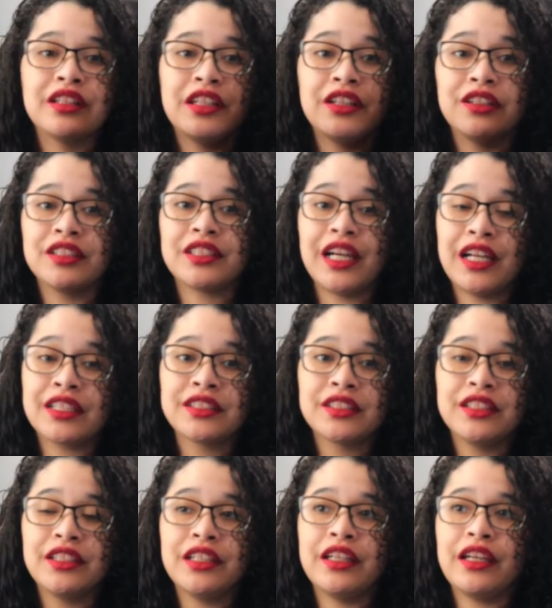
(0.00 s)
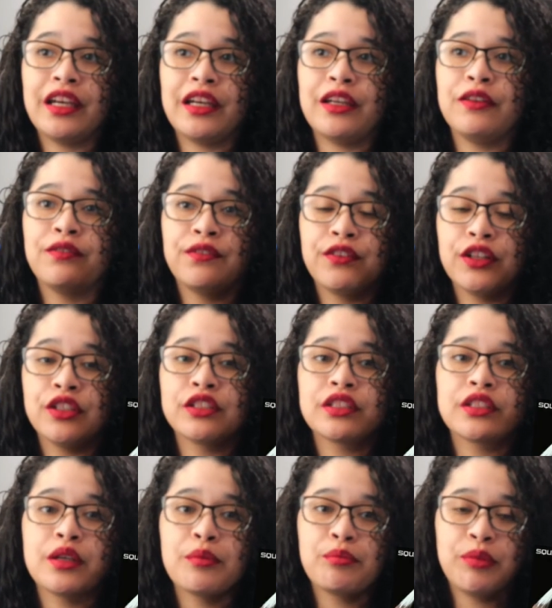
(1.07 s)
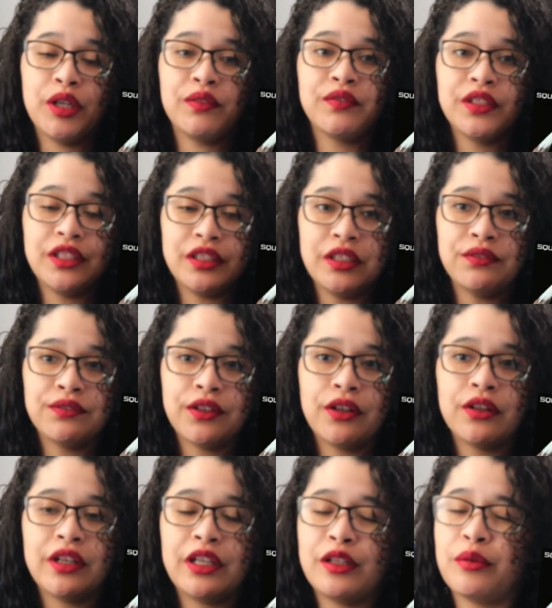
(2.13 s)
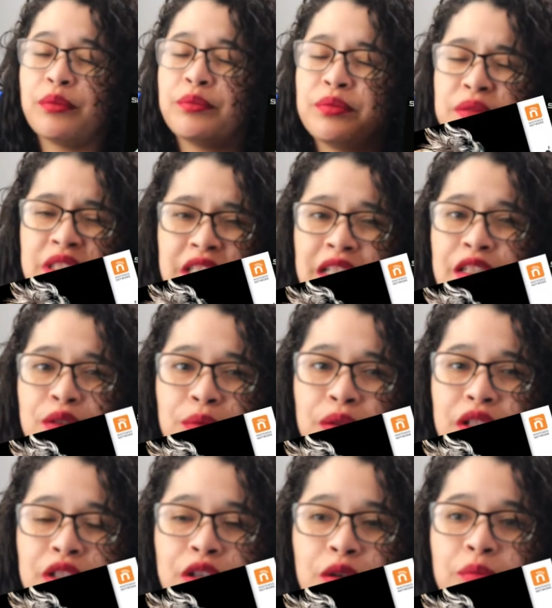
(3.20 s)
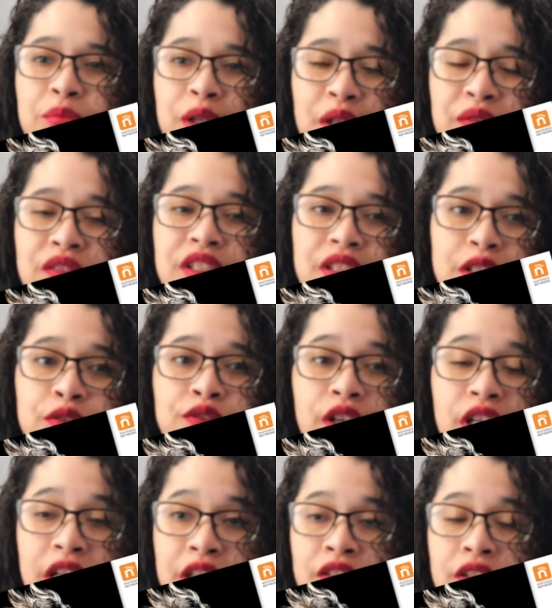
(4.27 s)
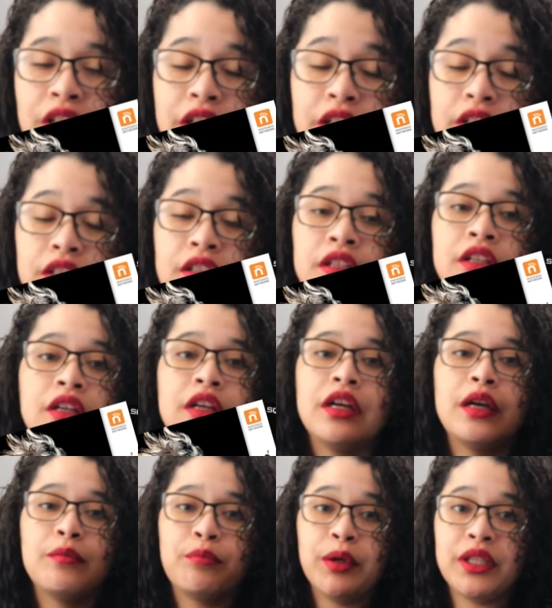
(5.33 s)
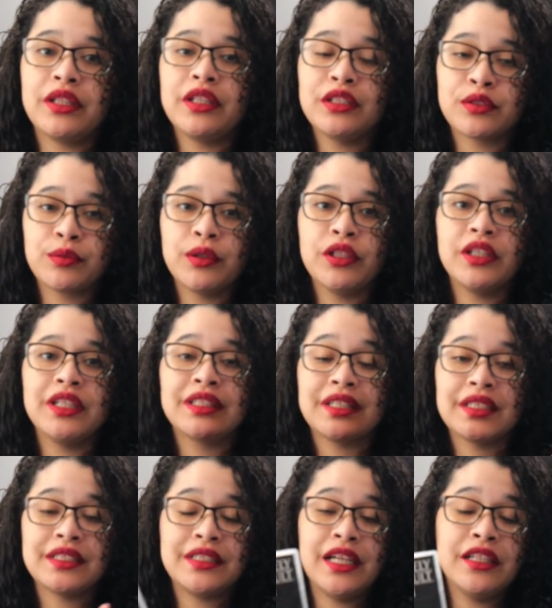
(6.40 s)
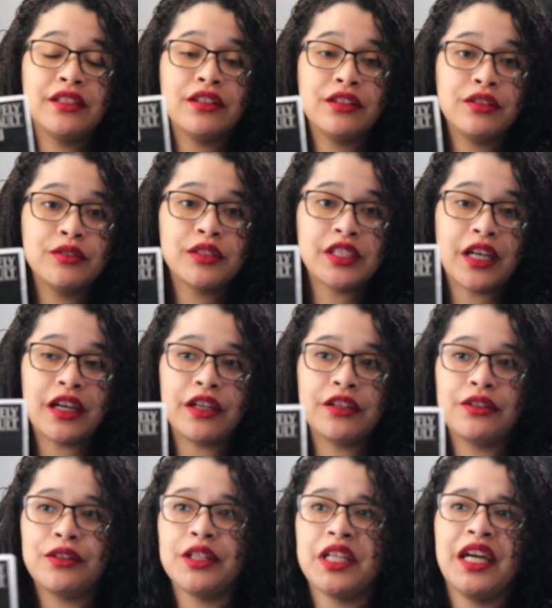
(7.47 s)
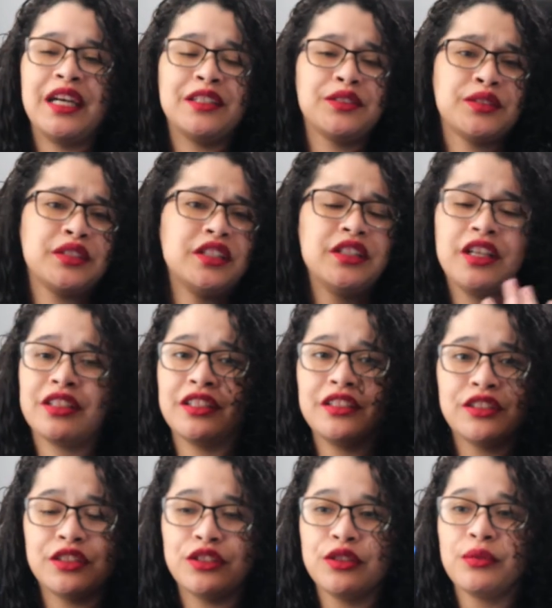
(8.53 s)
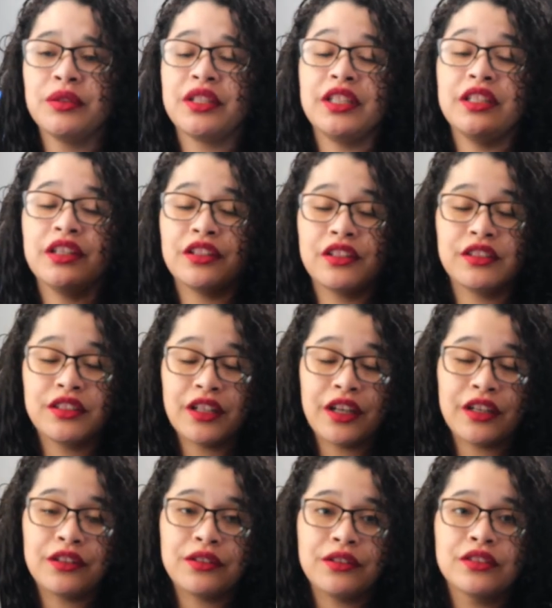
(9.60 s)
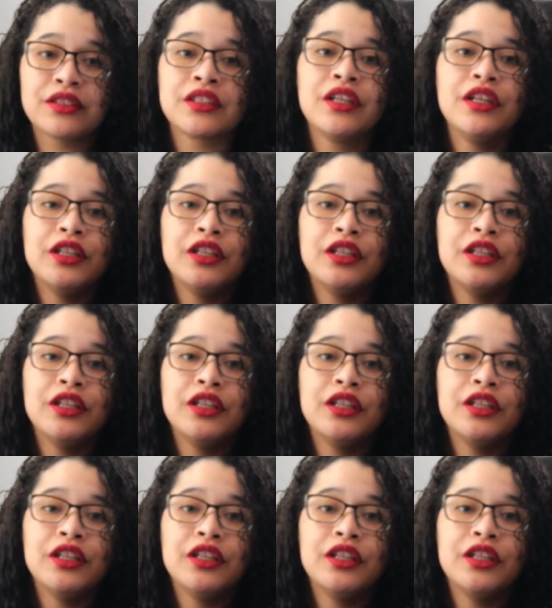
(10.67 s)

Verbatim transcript: There is actually a first Bravely Default and a second one called Bravely Default End Layer. But this one is a standalone title. It has nothing to do with the other titles,